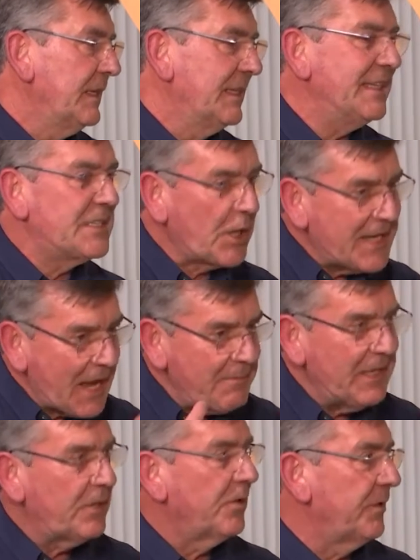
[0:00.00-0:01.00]
The
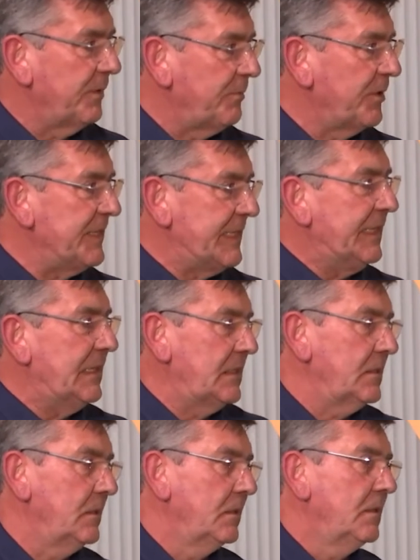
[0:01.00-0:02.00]
dynamic of the
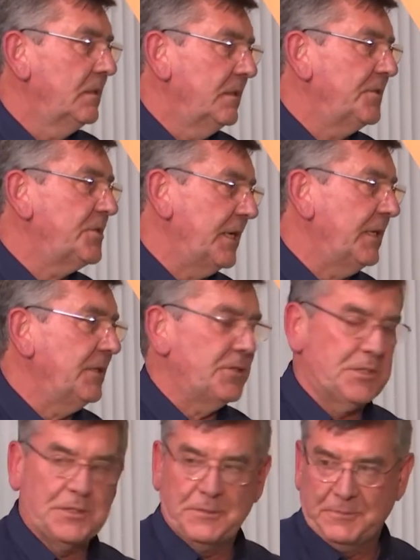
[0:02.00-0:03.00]
precinct has
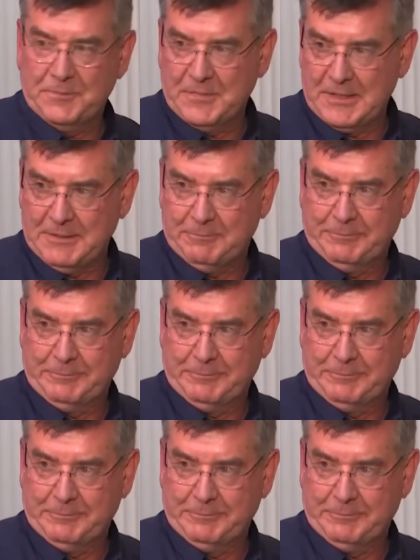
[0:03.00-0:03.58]
changed. Yeah.